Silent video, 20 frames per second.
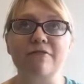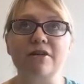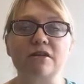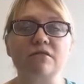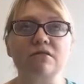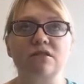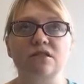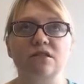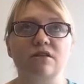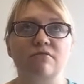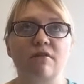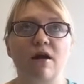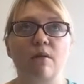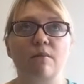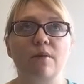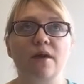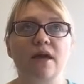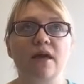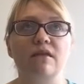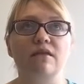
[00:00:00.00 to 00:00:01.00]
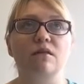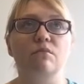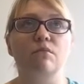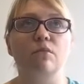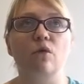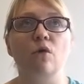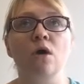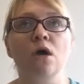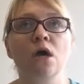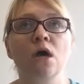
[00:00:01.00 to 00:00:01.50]
difficulties around
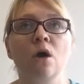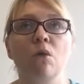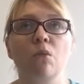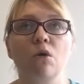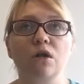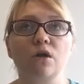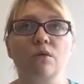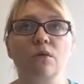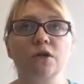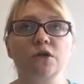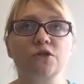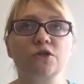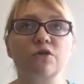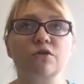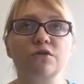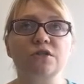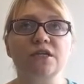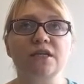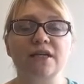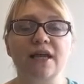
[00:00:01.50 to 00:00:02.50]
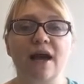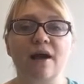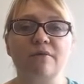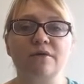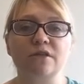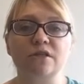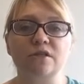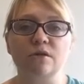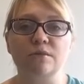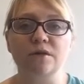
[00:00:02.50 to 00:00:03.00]
bathing, but what I want to talk to you
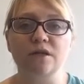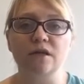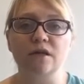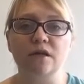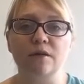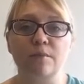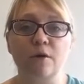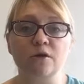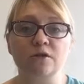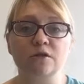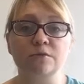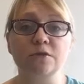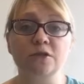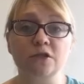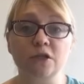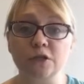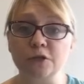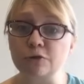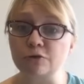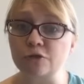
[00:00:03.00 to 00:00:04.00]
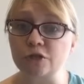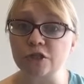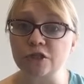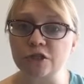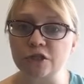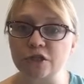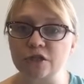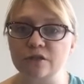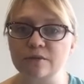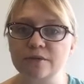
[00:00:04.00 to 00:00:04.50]
now is some of the possible
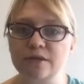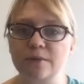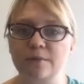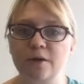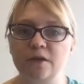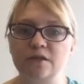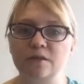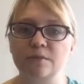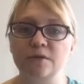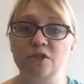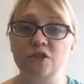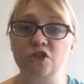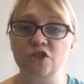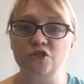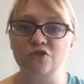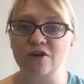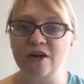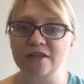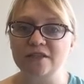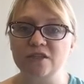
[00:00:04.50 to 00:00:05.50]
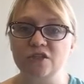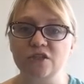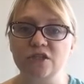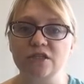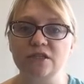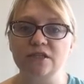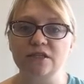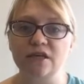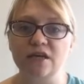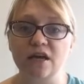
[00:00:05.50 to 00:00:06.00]
solutions or some of the possible
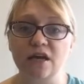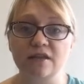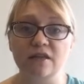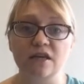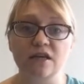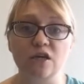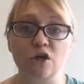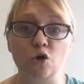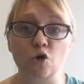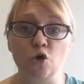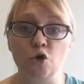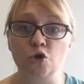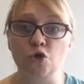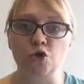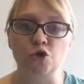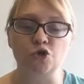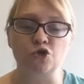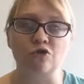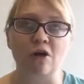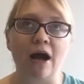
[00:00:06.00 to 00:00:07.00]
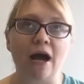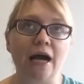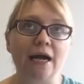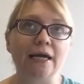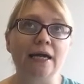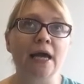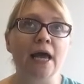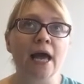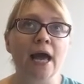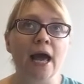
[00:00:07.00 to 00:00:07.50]
strategies that you could
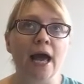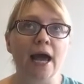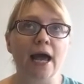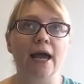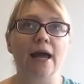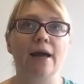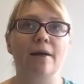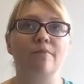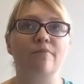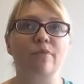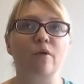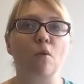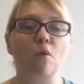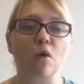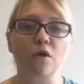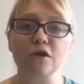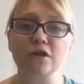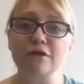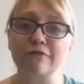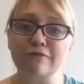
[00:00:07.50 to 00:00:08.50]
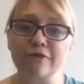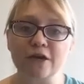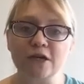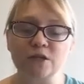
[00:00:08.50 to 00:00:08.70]
try. One of